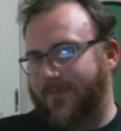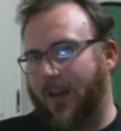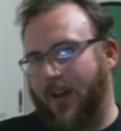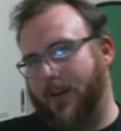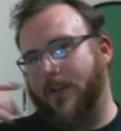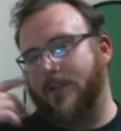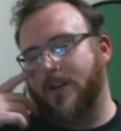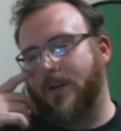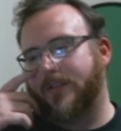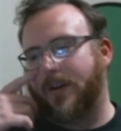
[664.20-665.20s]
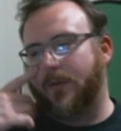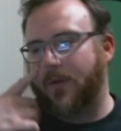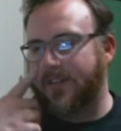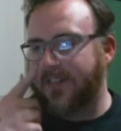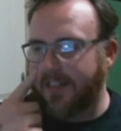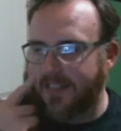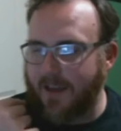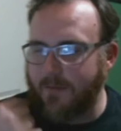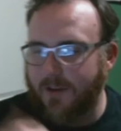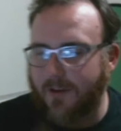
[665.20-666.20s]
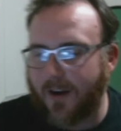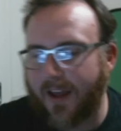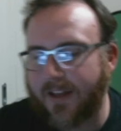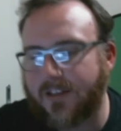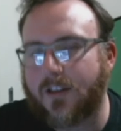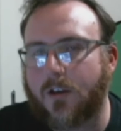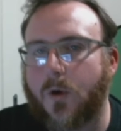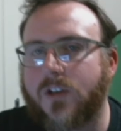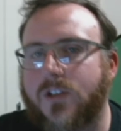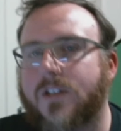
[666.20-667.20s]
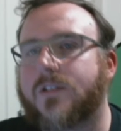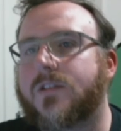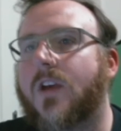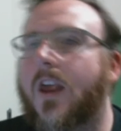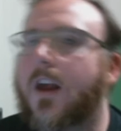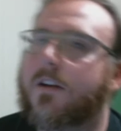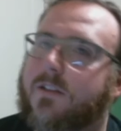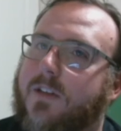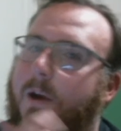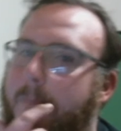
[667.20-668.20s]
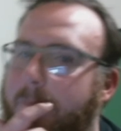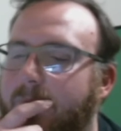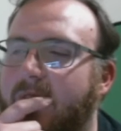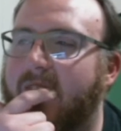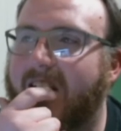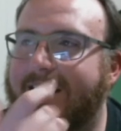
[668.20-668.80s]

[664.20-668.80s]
I don't know, I was like, well, it's an exam, you got to answer the questions. So that's